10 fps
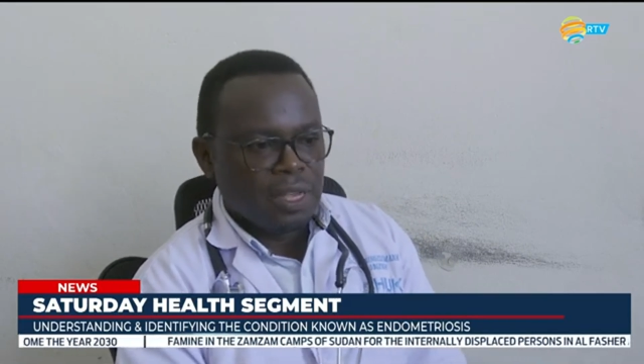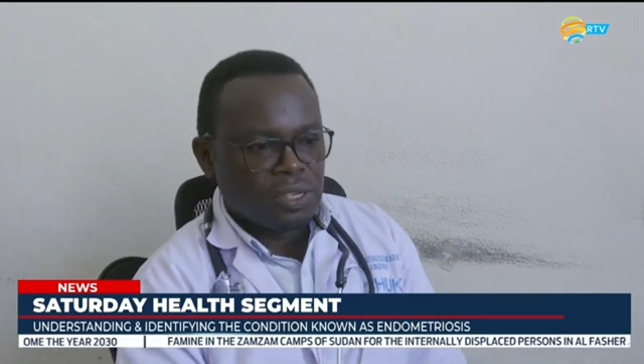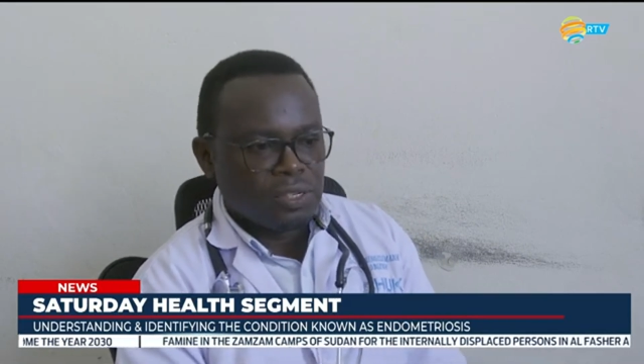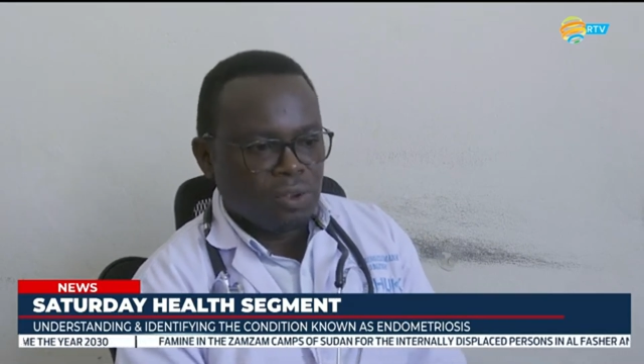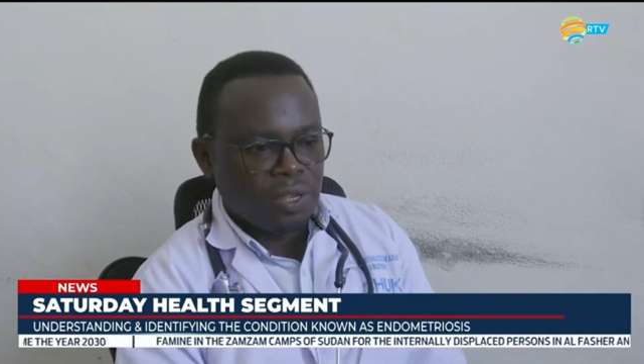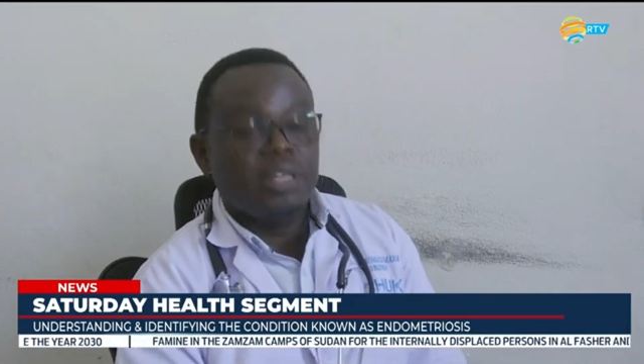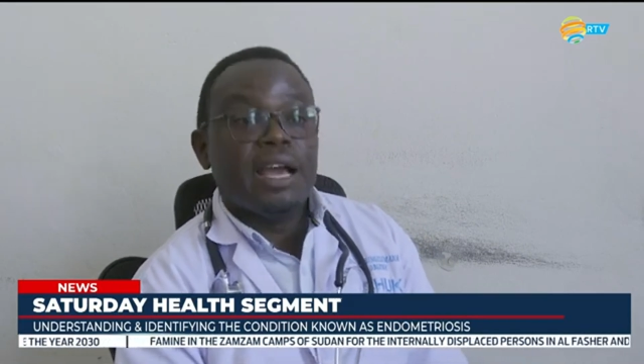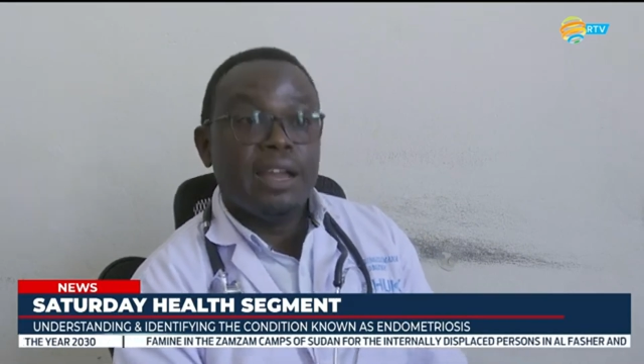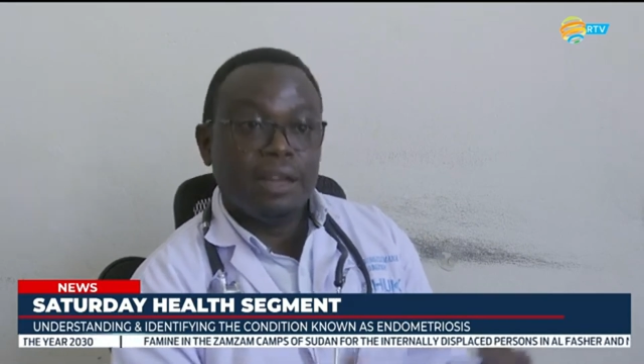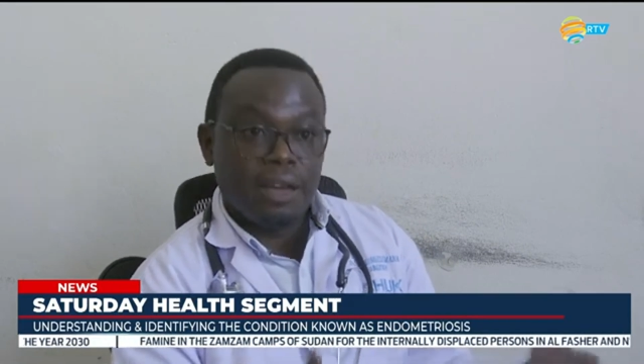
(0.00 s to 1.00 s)
so it
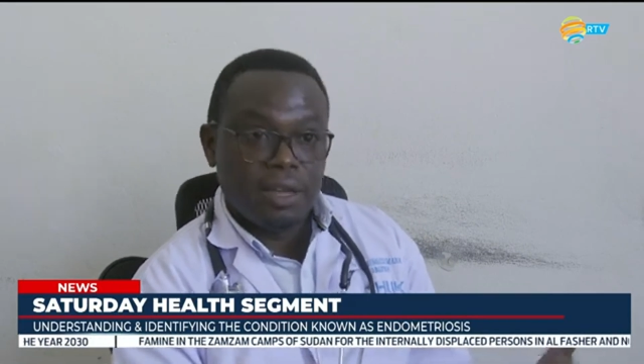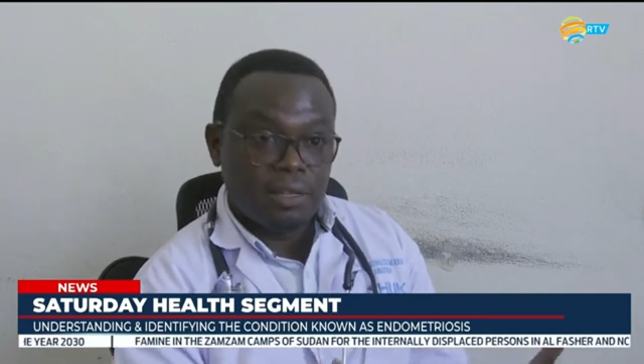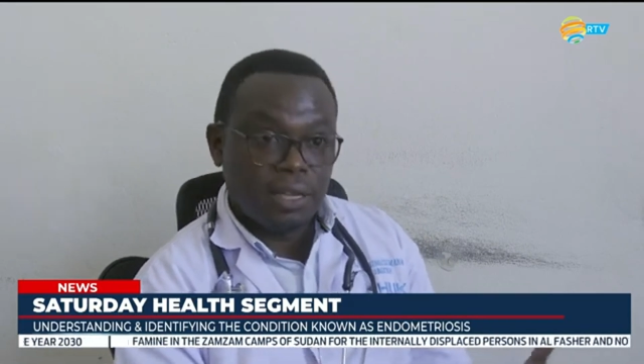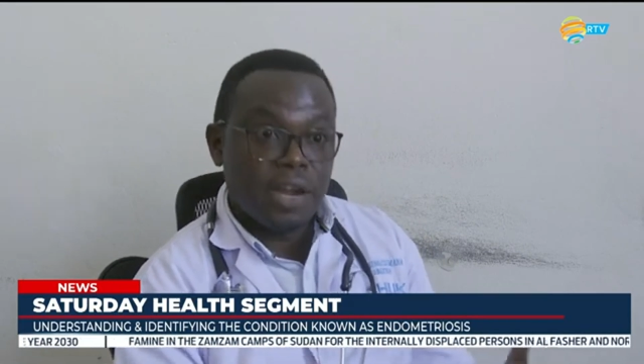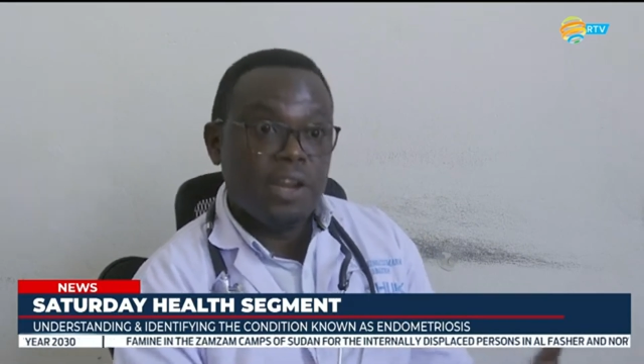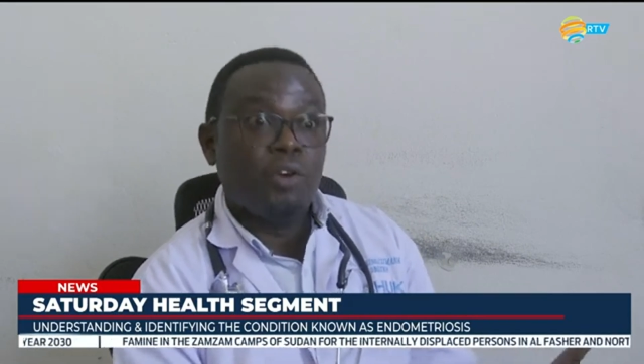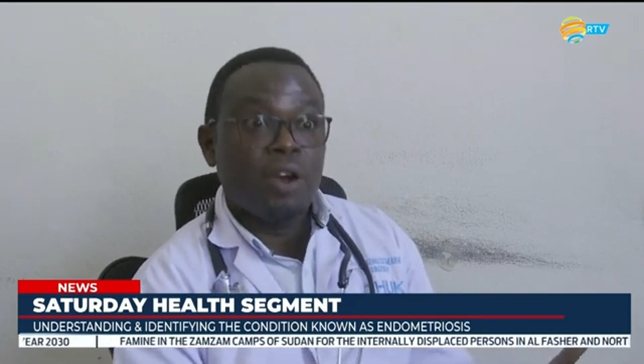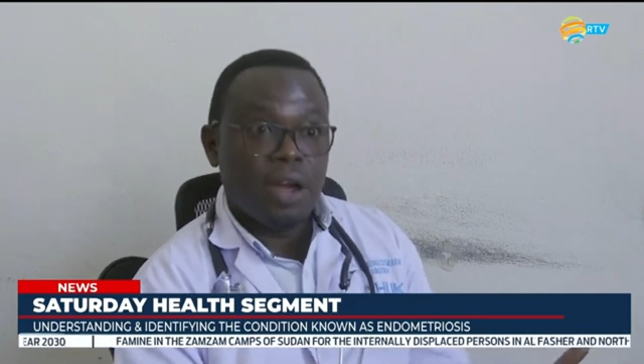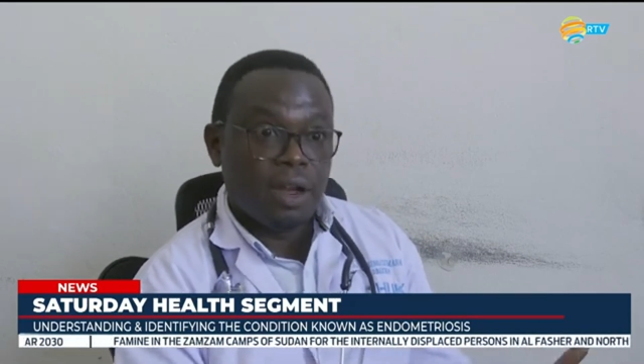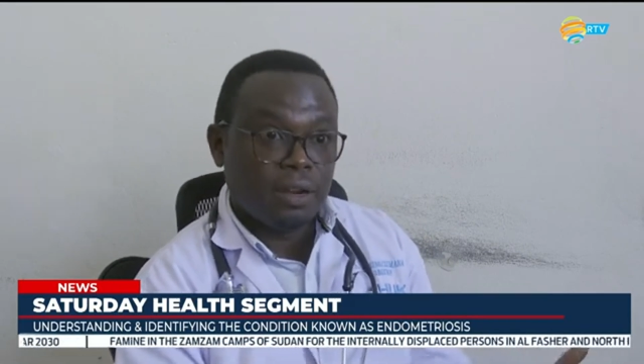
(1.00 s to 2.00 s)
can occur.